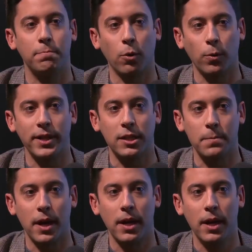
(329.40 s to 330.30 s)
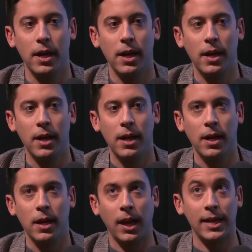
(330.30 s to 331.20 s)
of Burisma
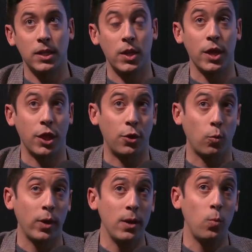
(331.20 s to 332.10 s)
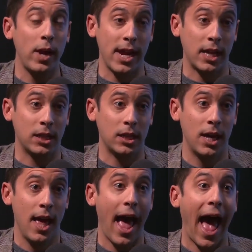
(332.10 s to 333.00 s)
less than 3 weeks
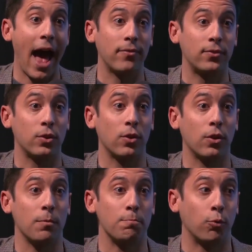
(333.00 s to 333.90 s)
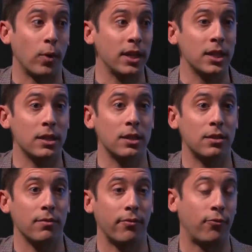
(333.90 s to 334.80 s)
after
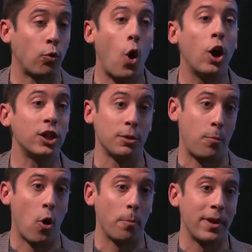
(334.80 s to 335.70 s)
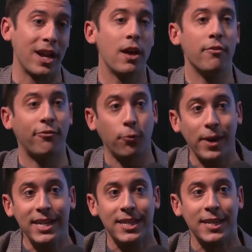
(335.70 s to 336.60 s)
Britain's fraud department
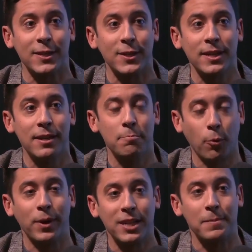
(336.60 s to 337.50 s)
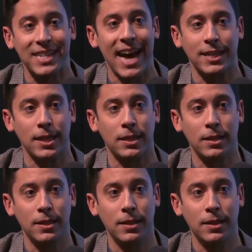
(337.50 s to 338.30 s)
freezes Burisma's assets.